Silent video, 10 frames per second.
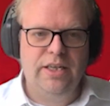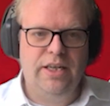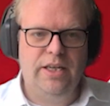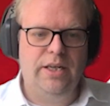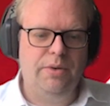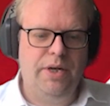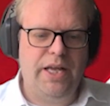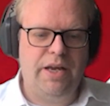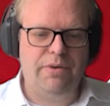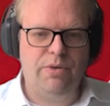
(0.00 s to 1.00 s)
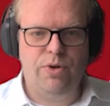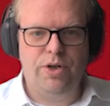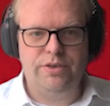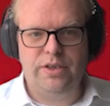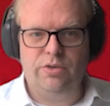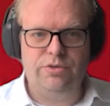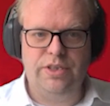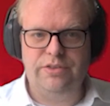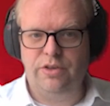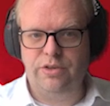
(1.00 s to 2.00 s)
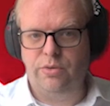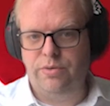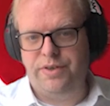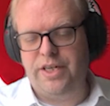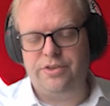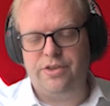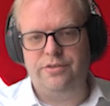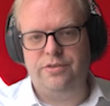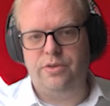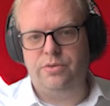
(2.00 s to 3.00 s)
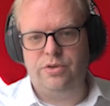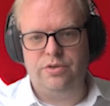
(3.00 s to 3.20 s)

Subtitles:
And having worked, and also it's not only financial institutions.